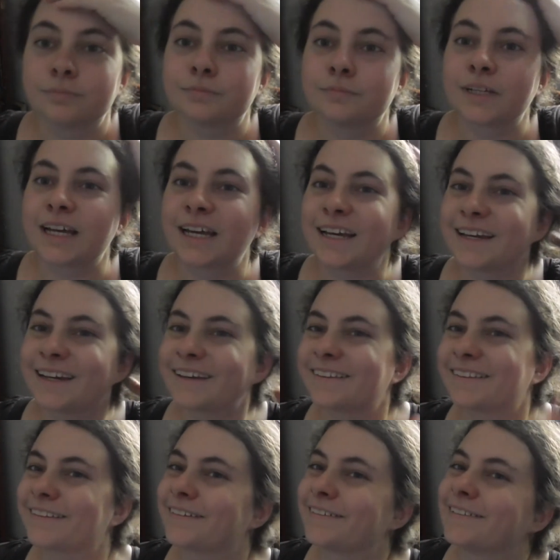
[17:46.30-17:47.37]
Hey,
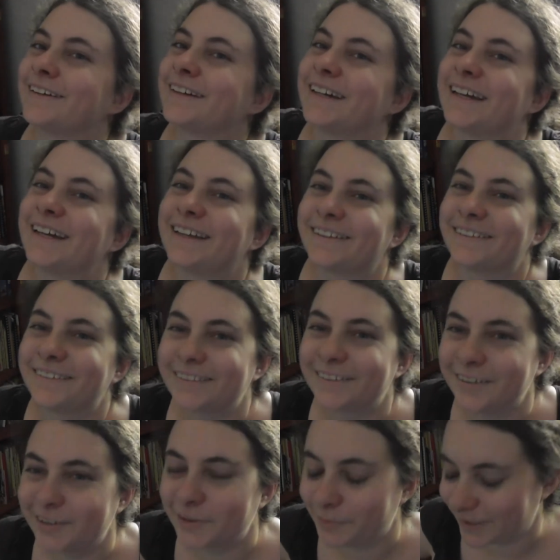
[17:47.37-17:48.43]
so it is
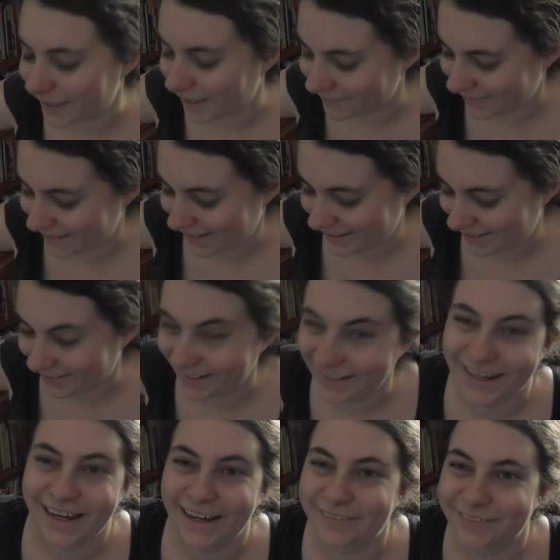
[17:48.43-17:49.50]
2 p.m. now, and
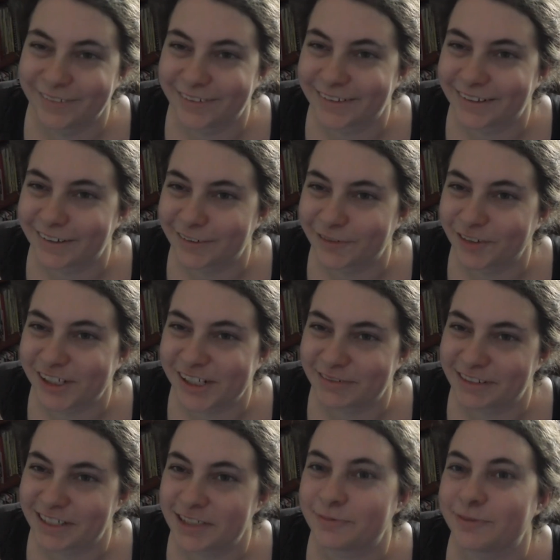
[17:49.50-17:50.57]
I have not gotten very
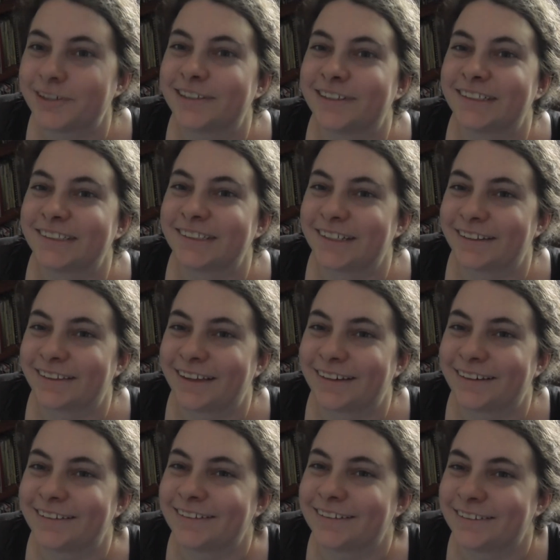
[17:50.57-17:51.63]
much more done because I
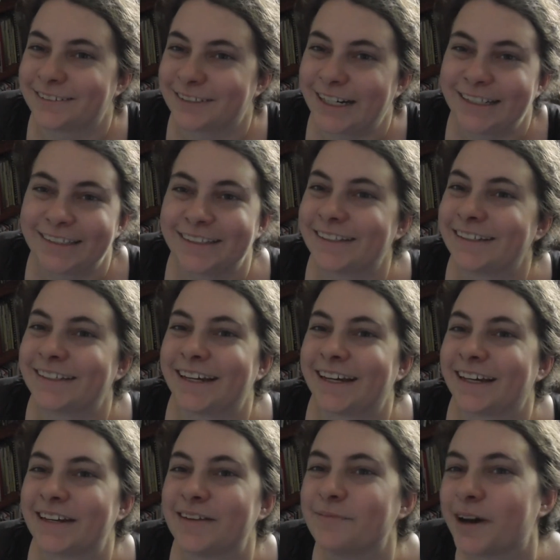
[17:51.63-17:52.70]
got distracted
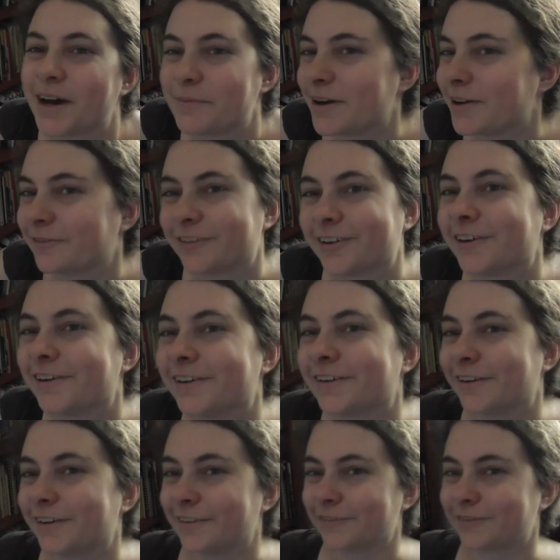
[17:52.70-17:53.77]
again by my
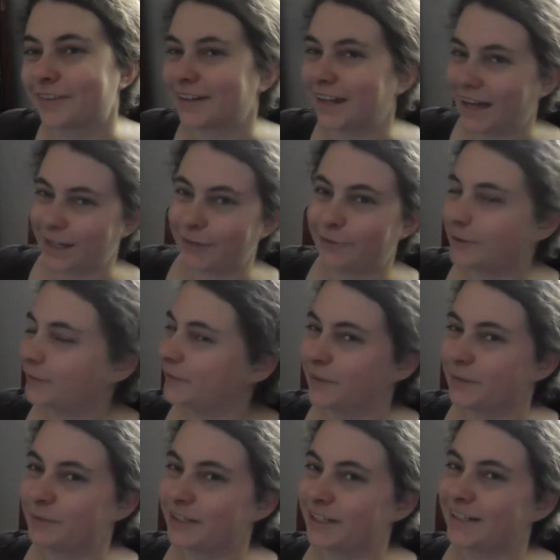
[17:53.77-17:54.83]
phone for like 50
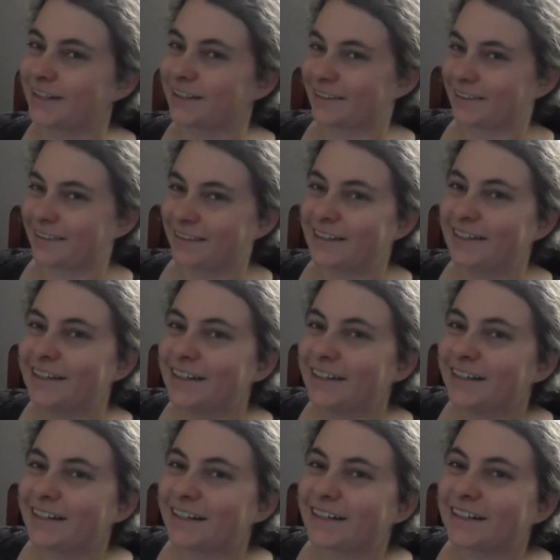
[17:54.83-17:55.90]
minutes.
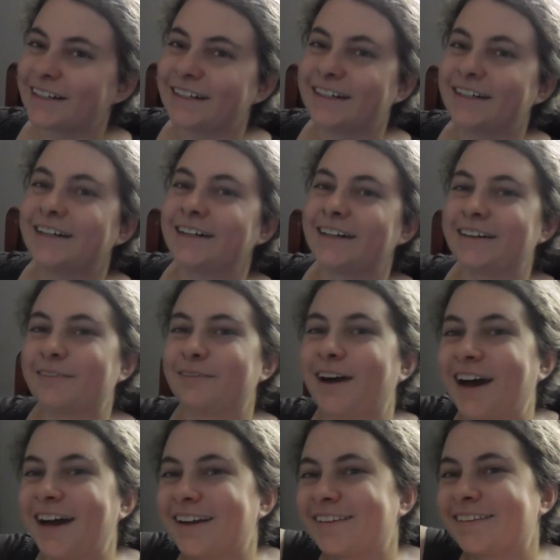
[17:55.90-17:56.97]

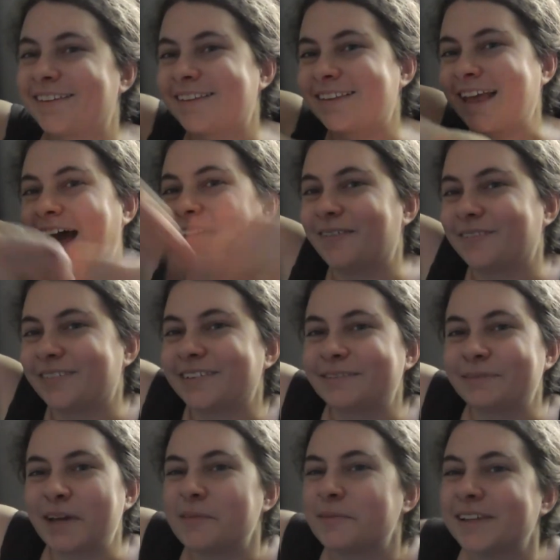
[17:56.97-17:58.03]
Why does this happen?
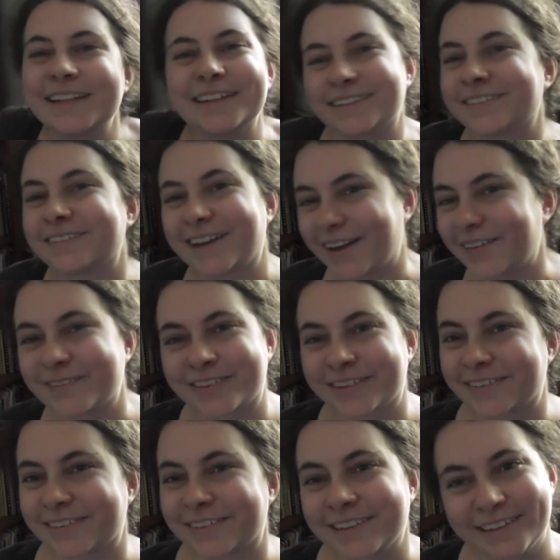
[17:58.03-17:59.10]
Maybe this is why I'm
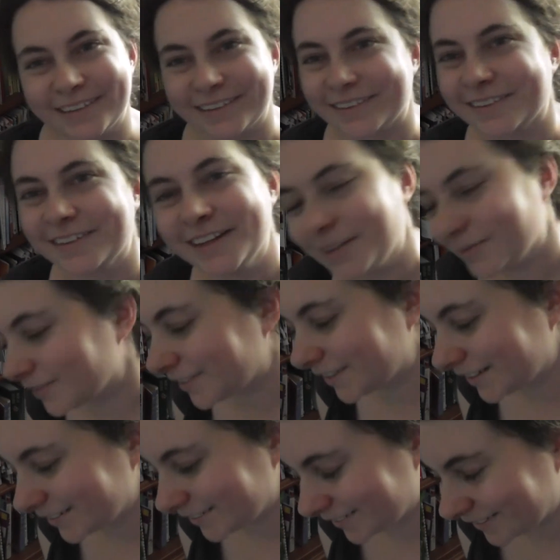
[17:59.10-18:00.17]
so slow. But
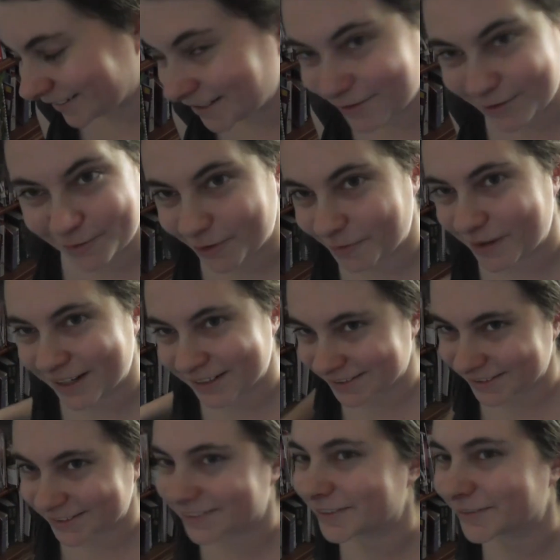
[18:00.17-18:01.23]
seriously, even if I'm
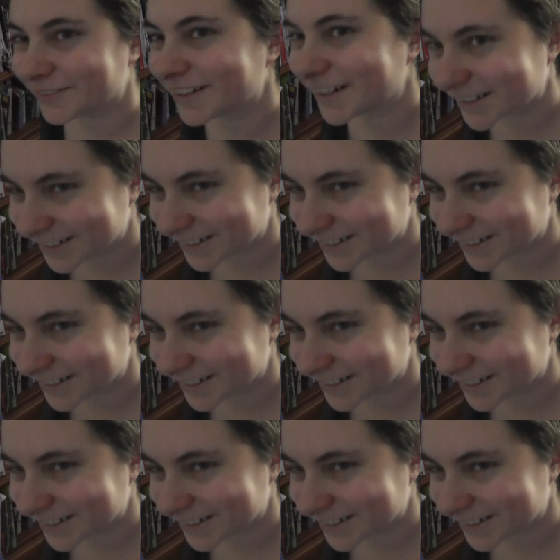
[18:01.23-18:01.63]
actually doing work,